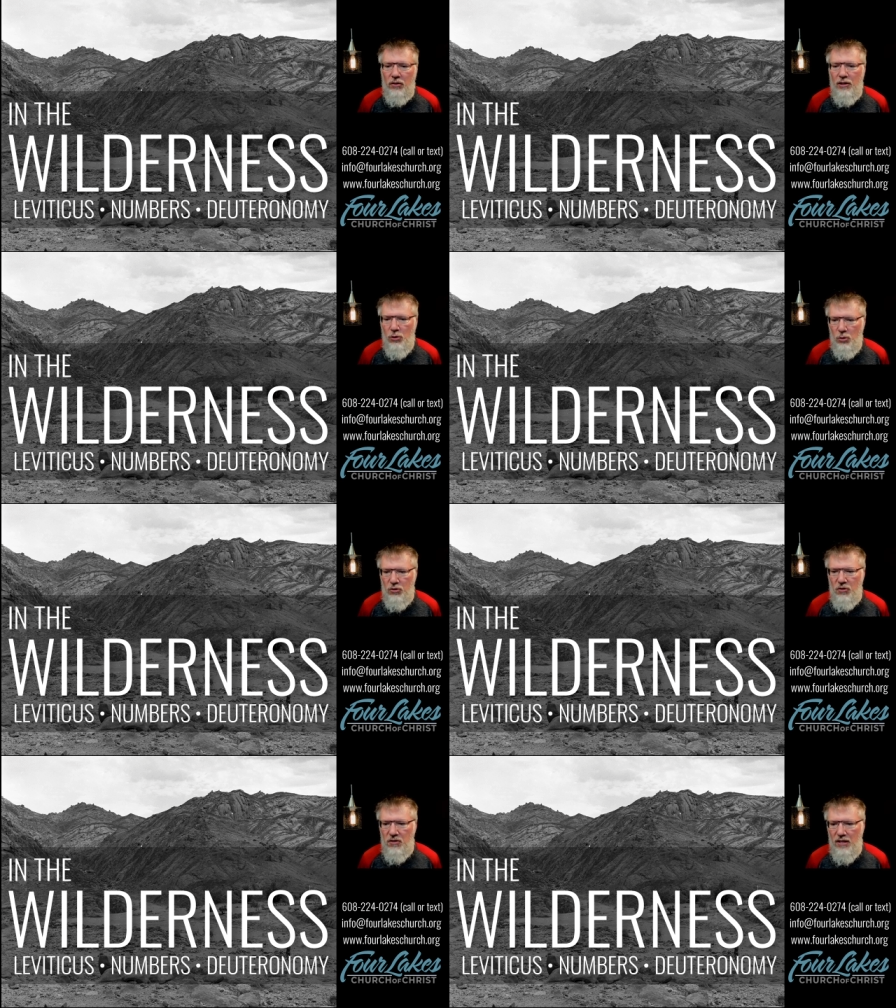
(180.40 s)

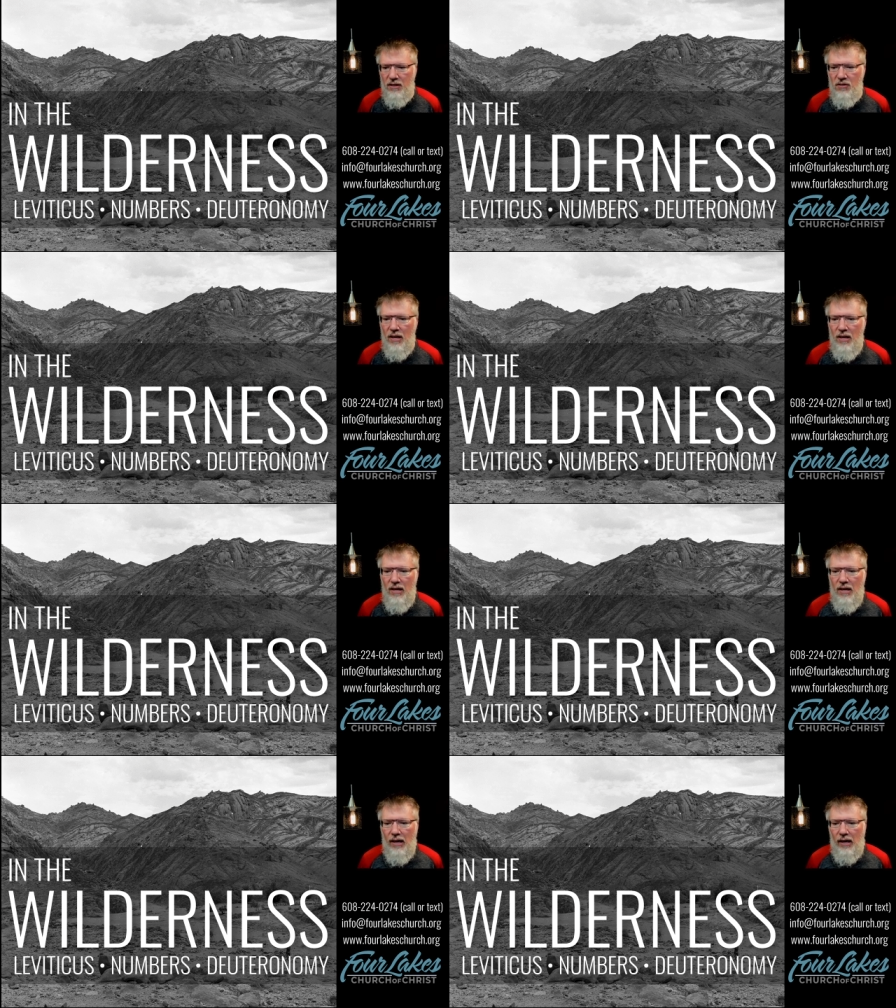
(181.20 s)
uses this
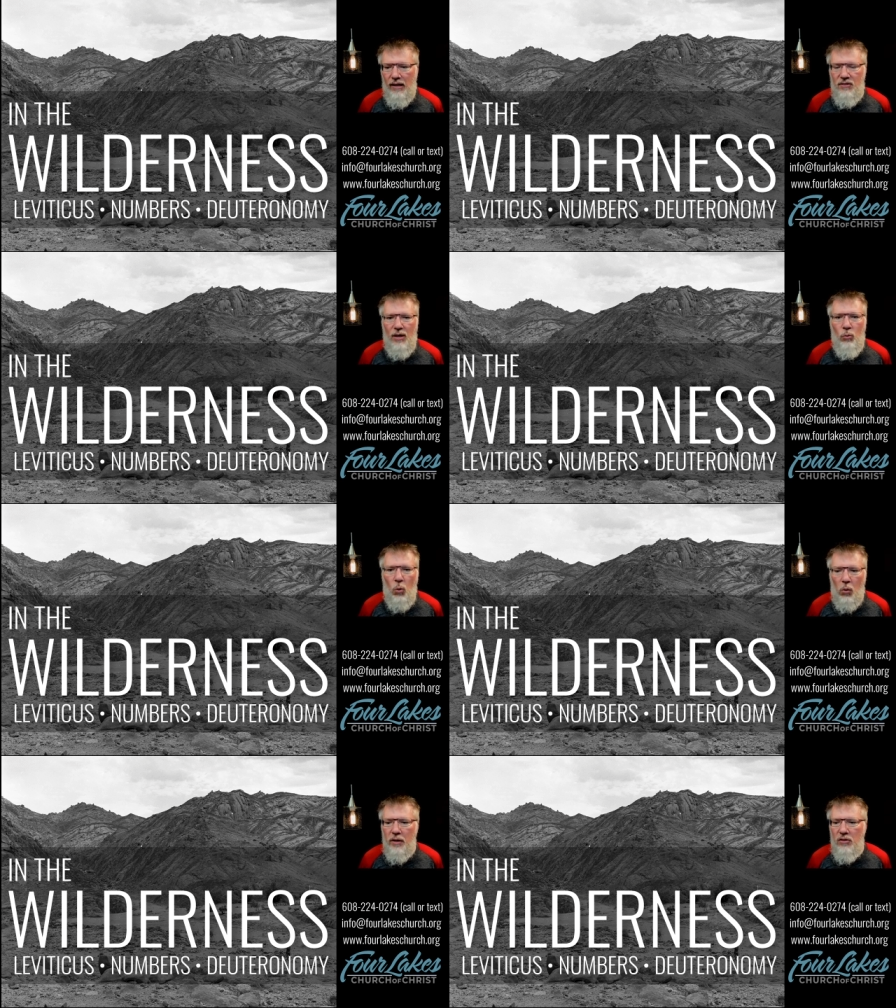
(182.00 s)
as a
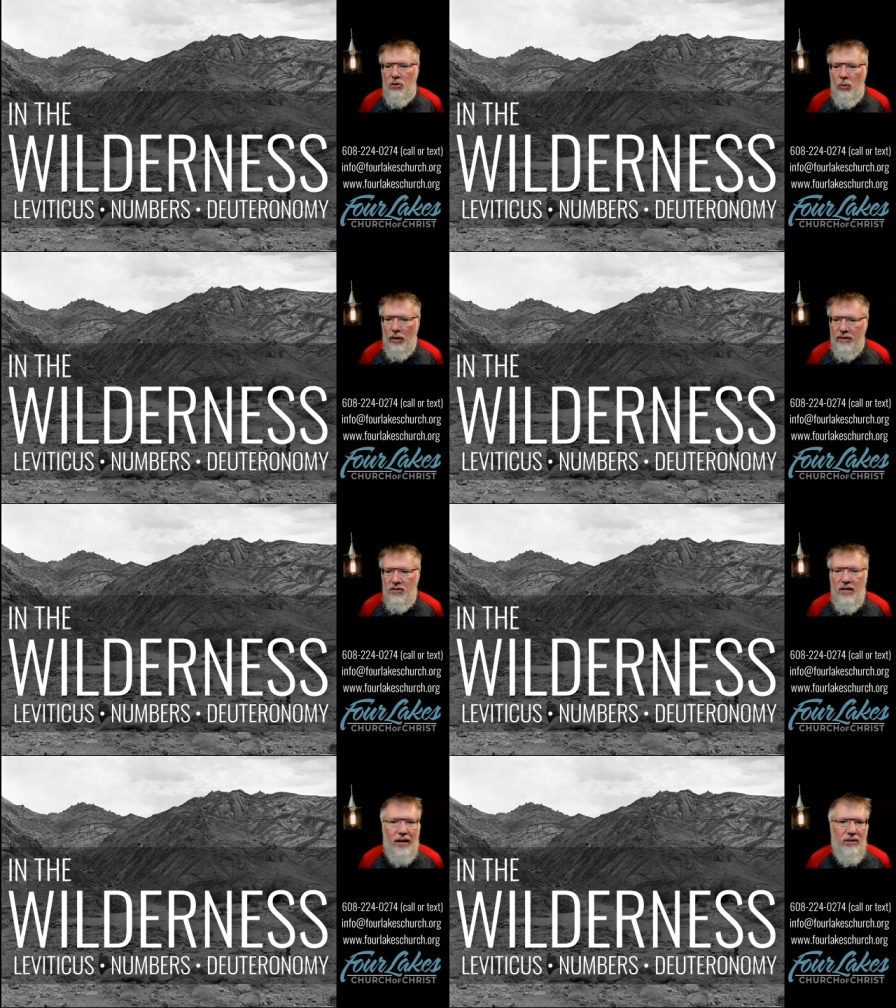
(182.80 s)
warning to us
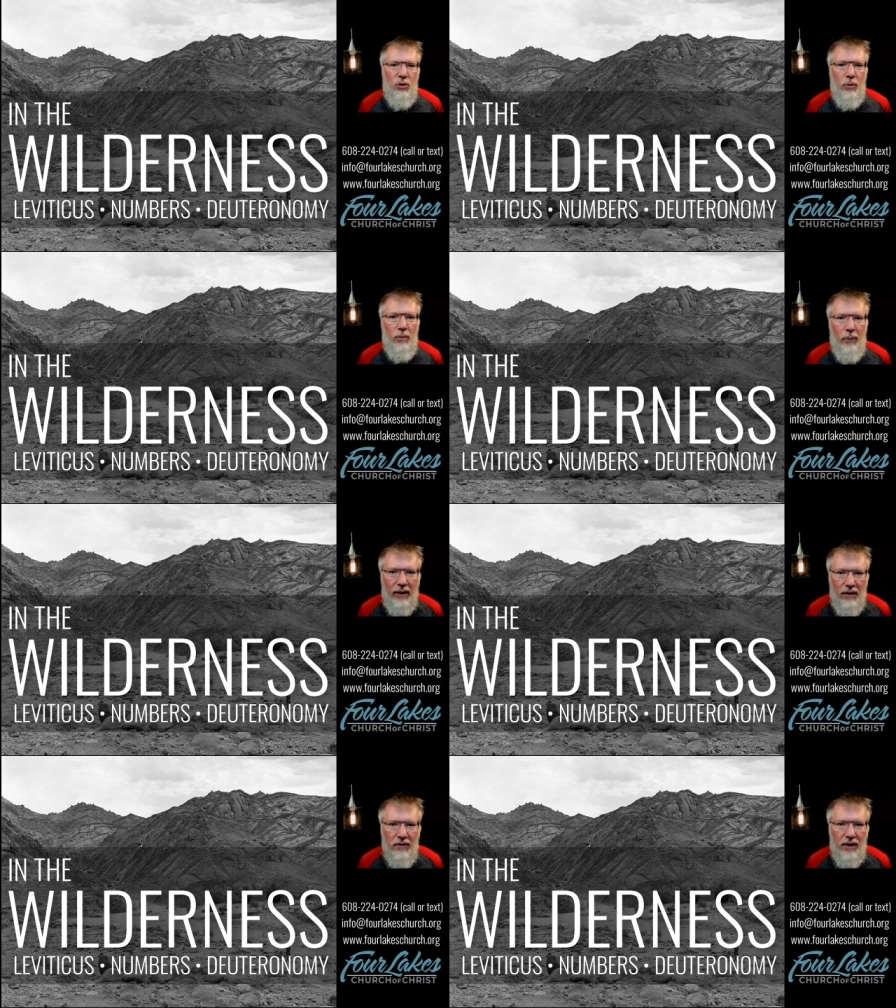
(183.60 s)
not to
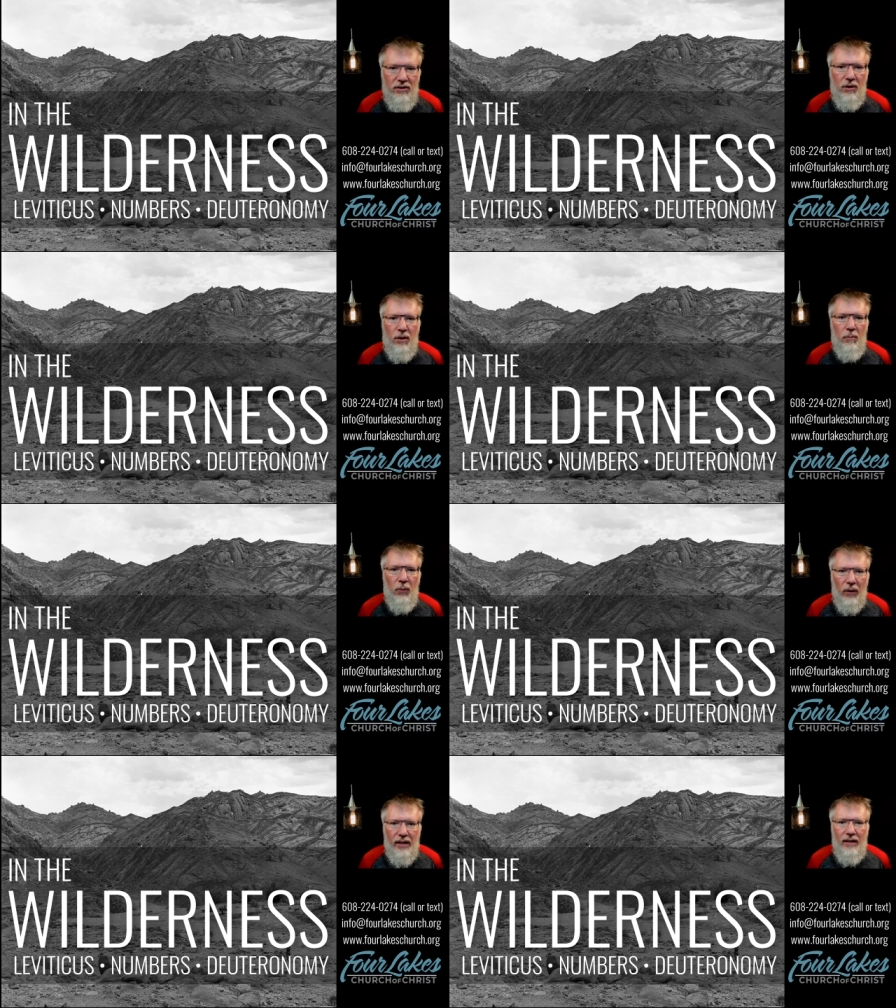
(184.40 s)
rebel, not to
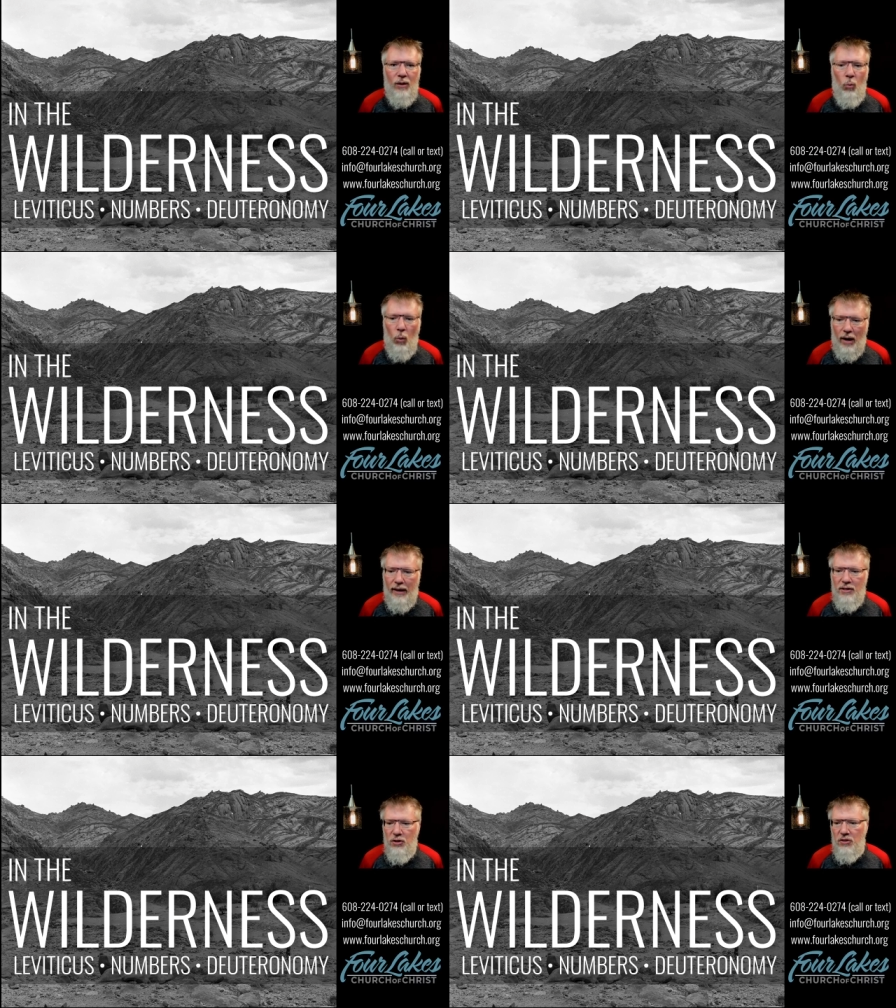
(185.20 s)
complain and
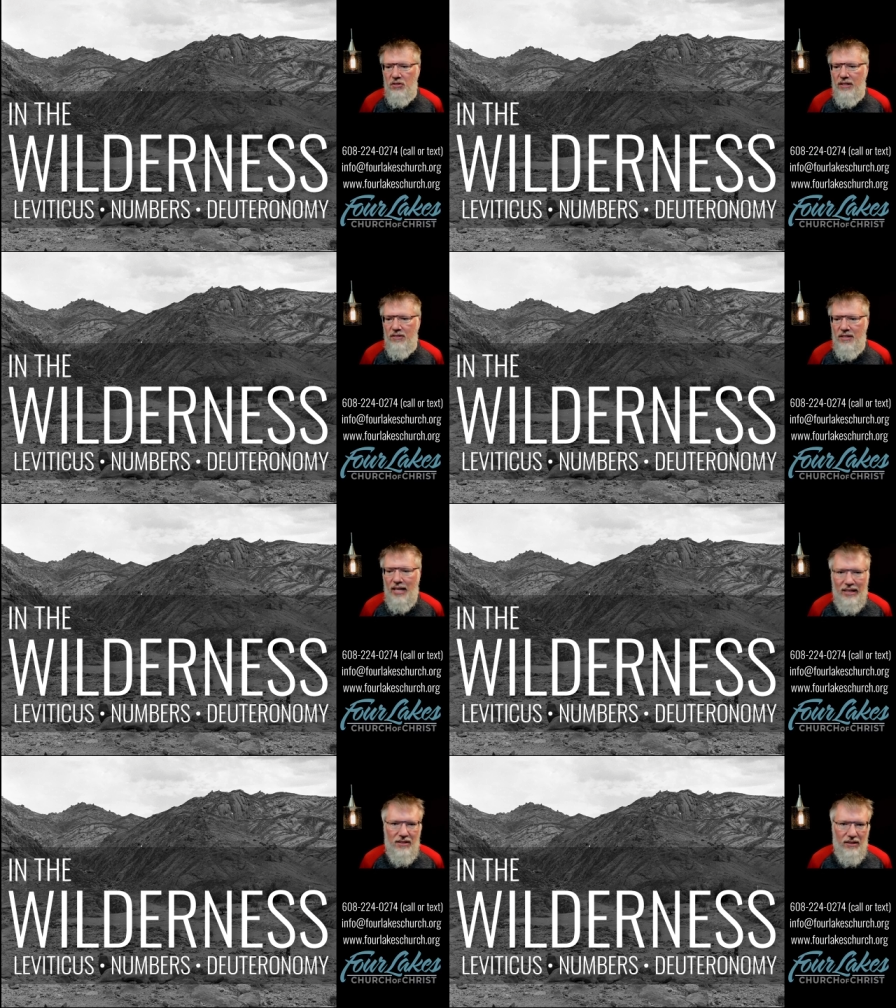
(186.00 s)
whine just as
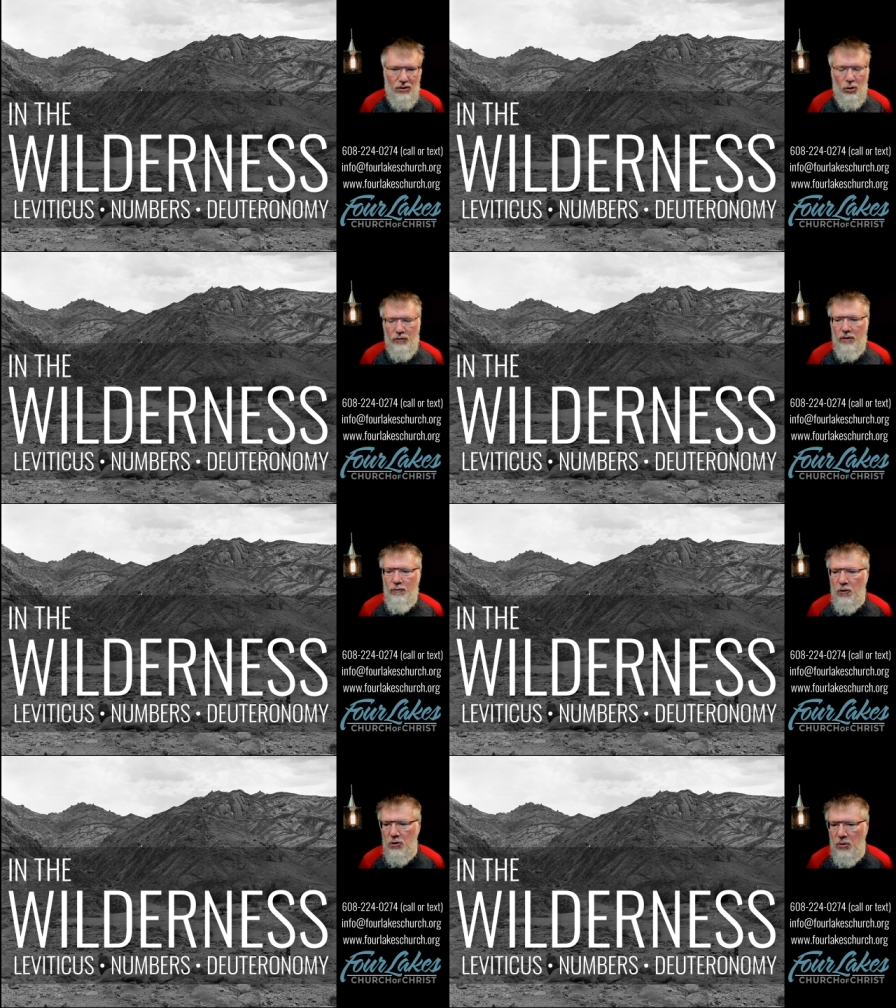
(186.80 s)
they did over in
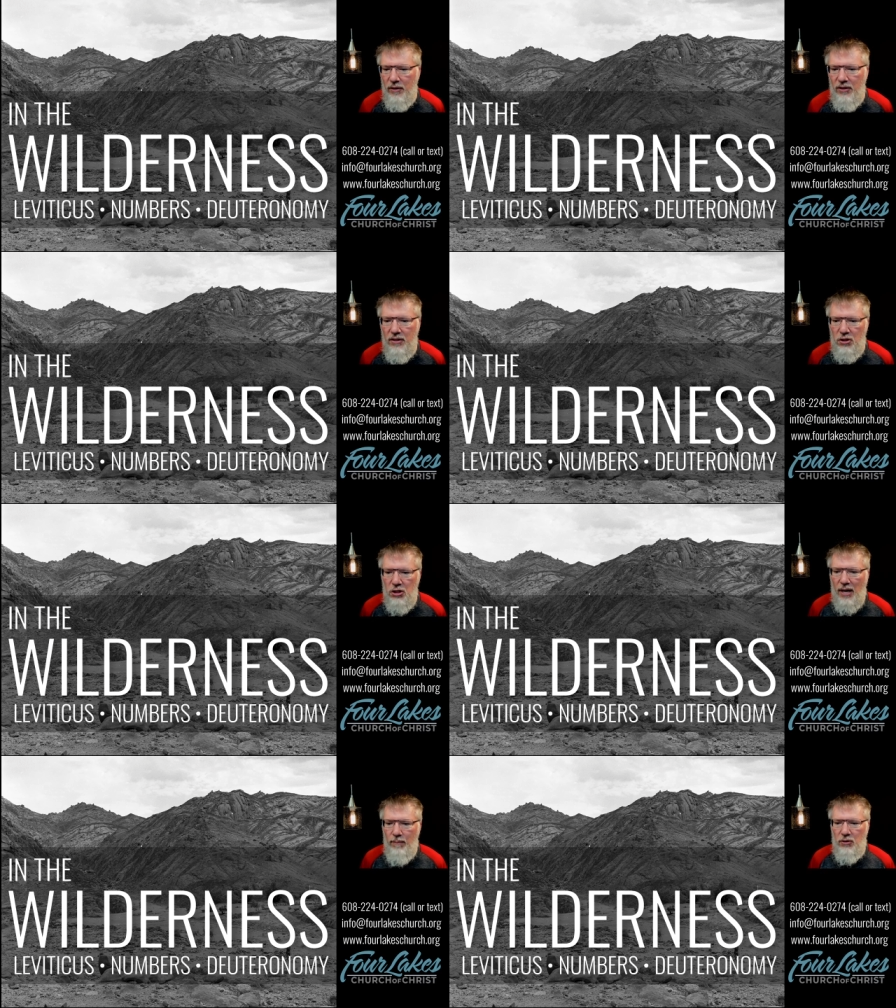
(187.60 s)
1 Corinthians
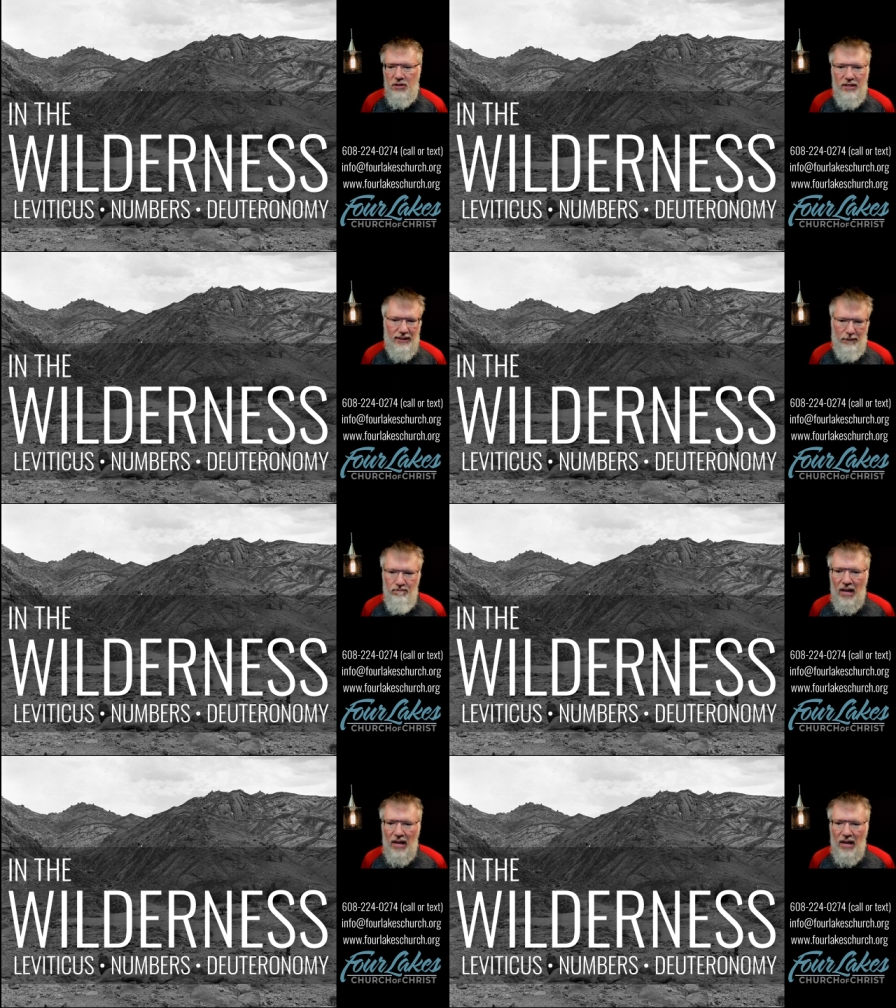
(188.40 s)
chapter 10.